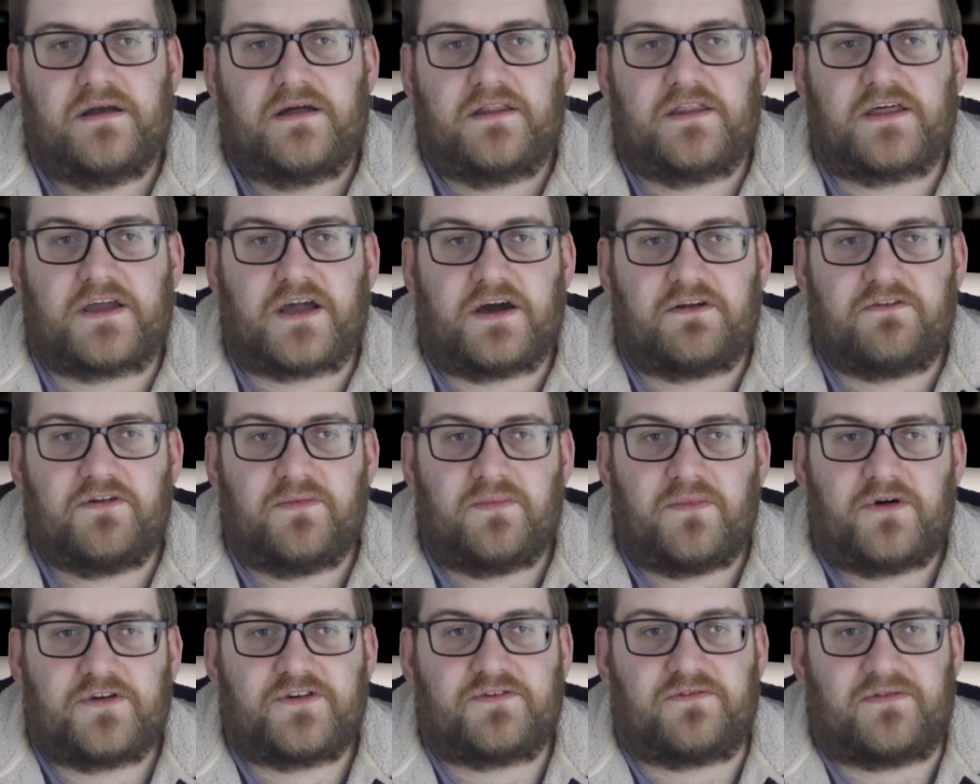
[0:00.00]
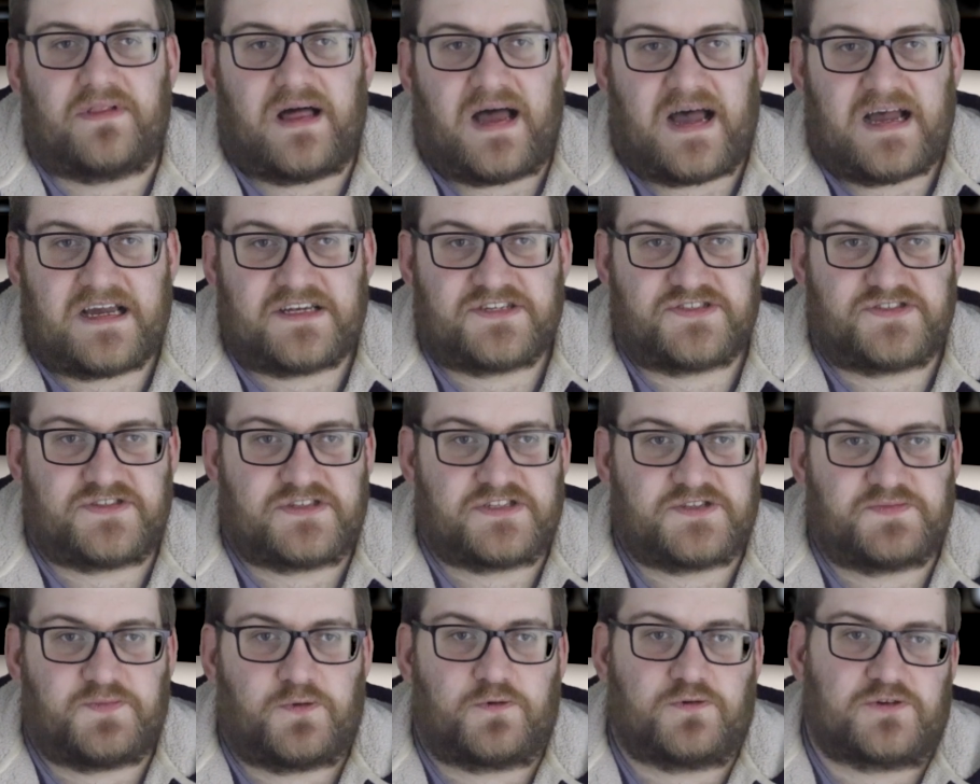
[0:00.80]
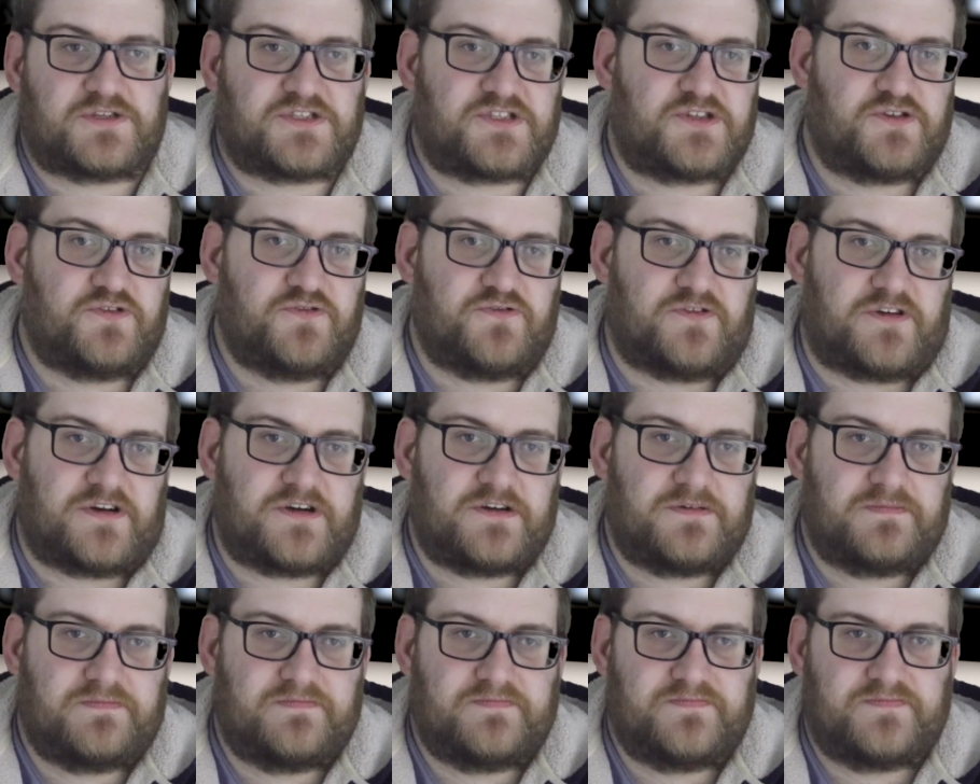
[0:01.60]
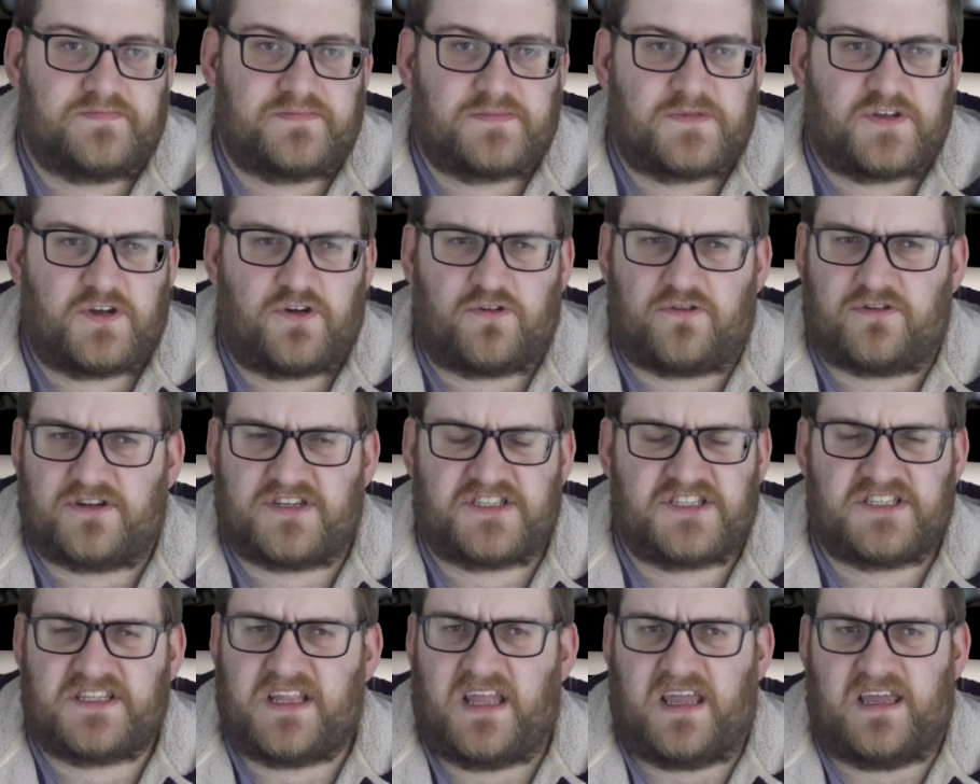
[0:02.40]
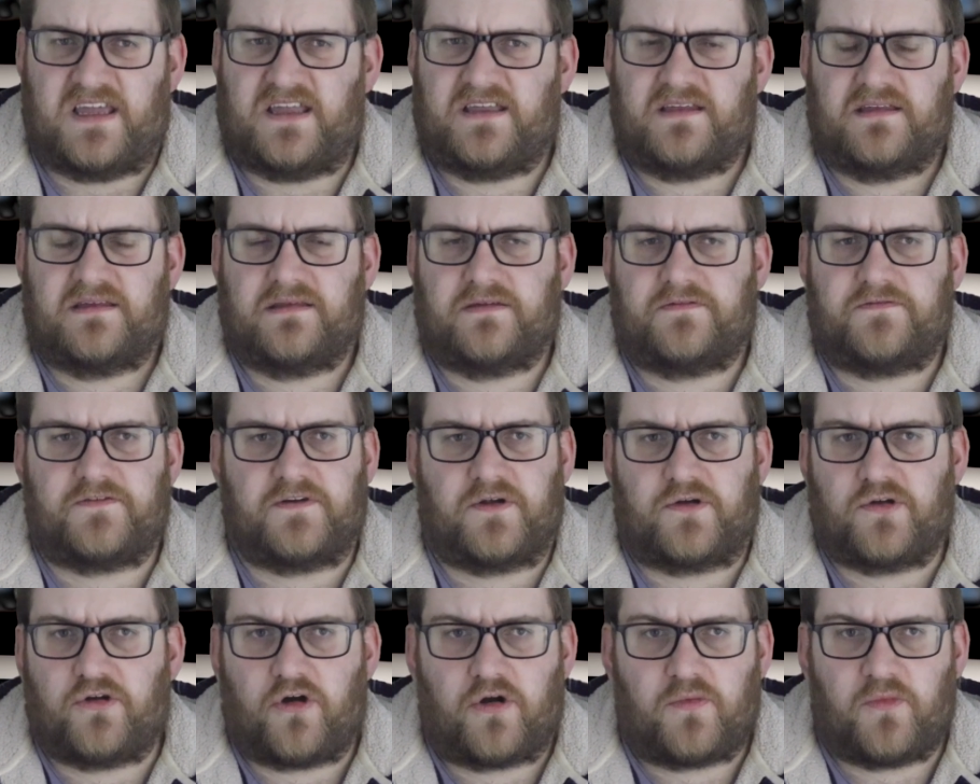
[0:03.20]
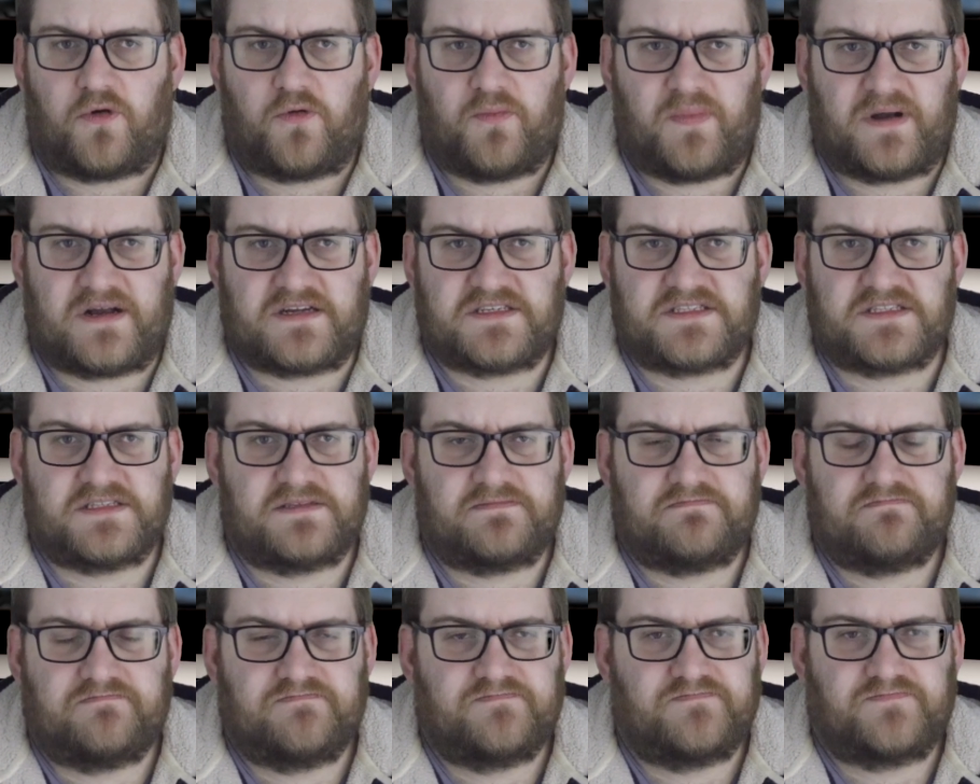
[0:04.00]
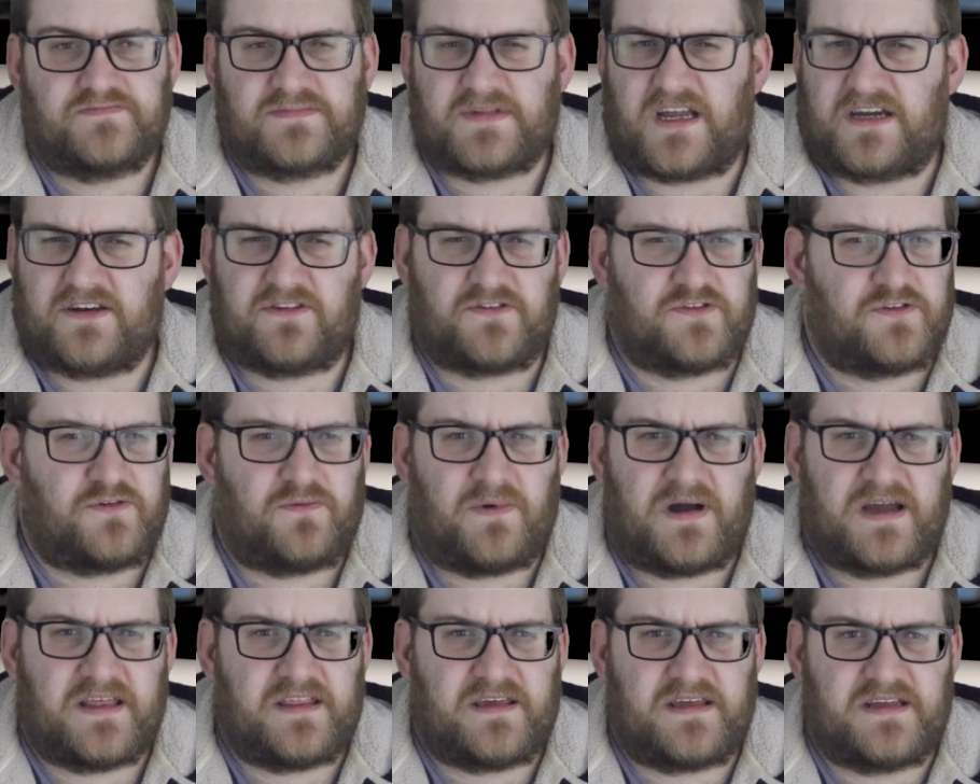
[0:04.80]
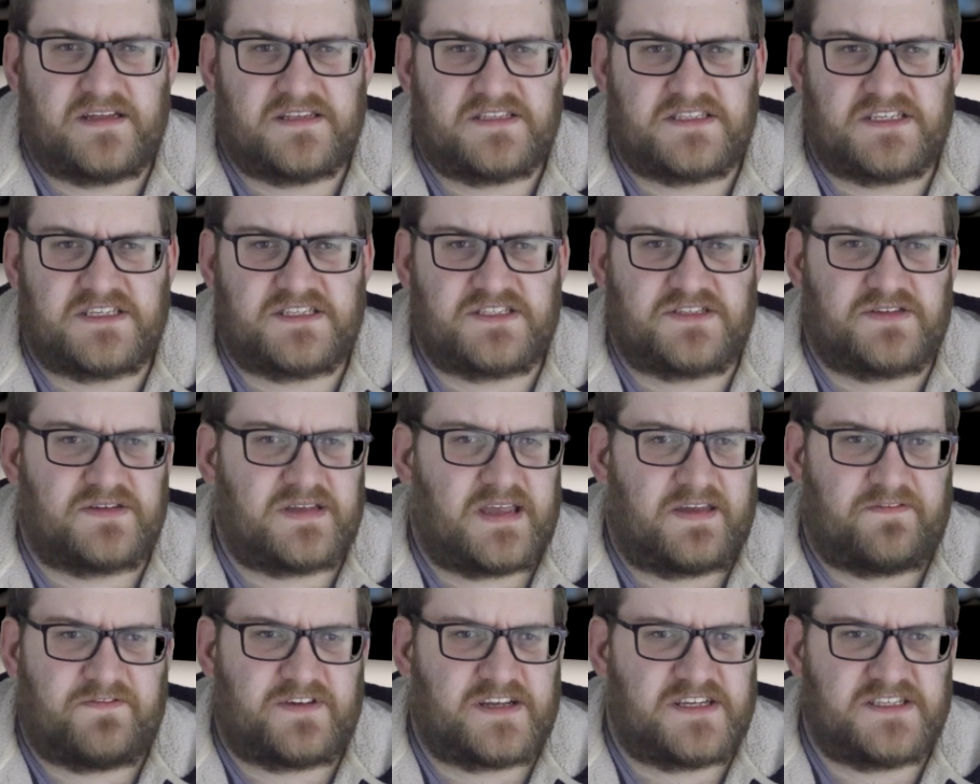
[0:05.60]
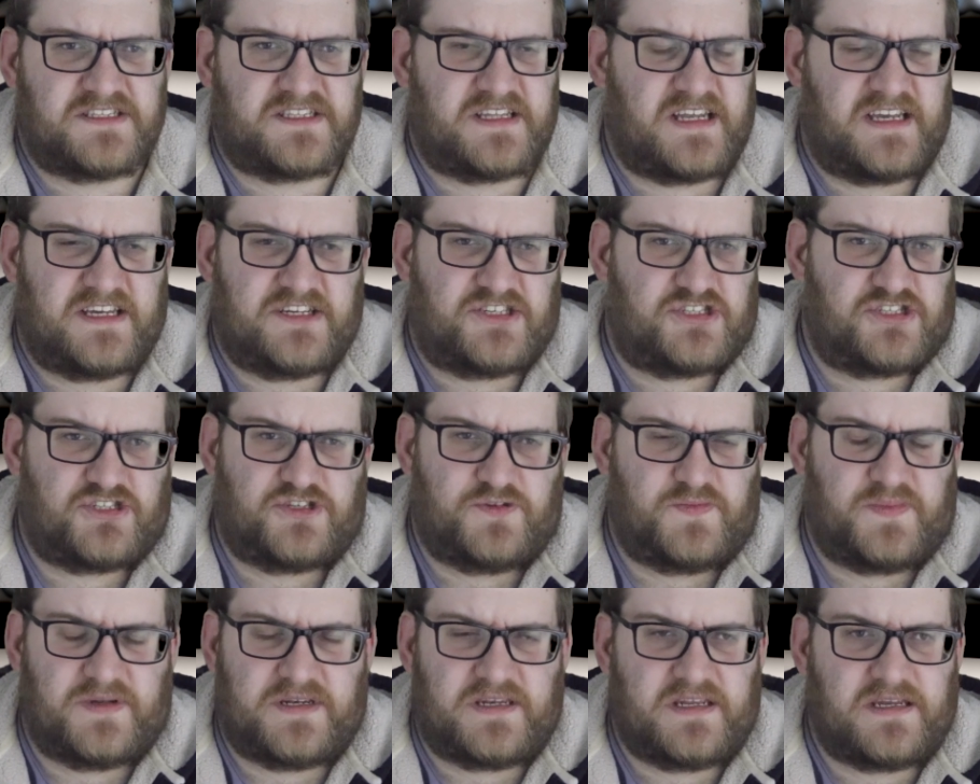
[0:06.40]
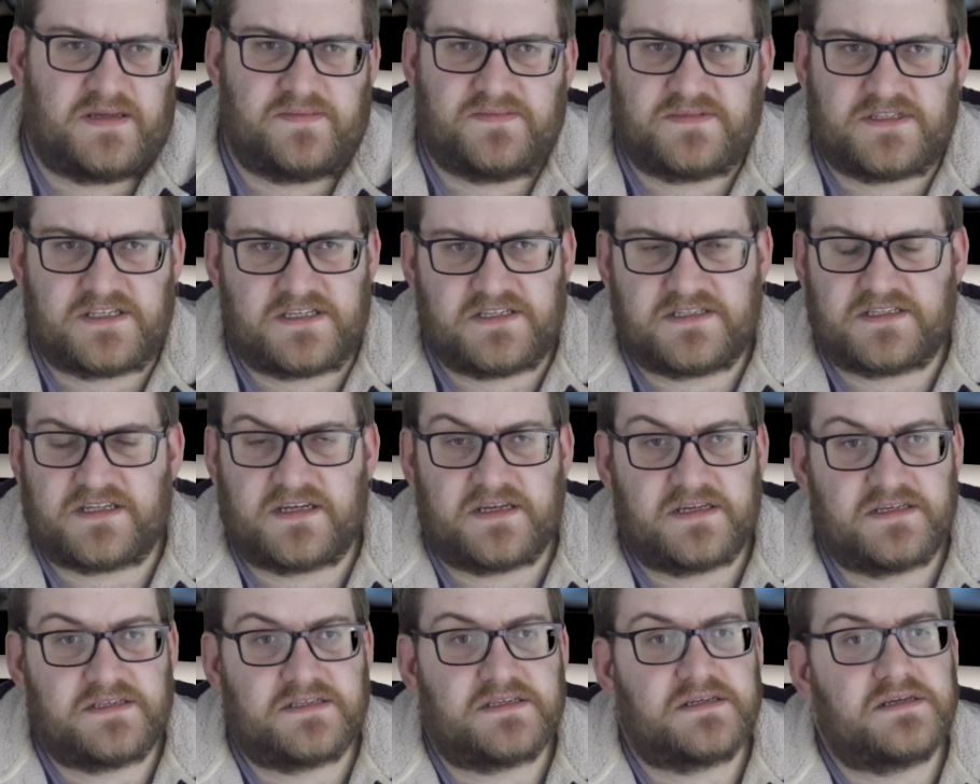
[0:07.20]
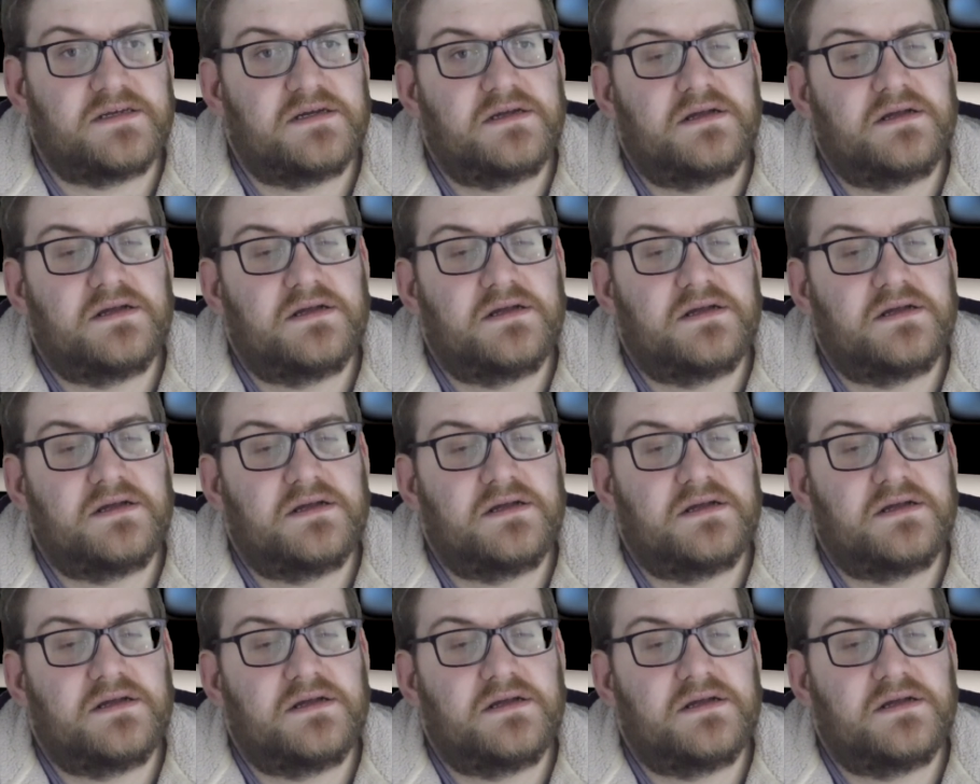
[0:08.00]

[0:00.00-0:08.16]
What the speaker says: The current model Astra Sports Tourer, or Estate if you're a normal person. I don't know why they insist on giving Estate stupid names these days.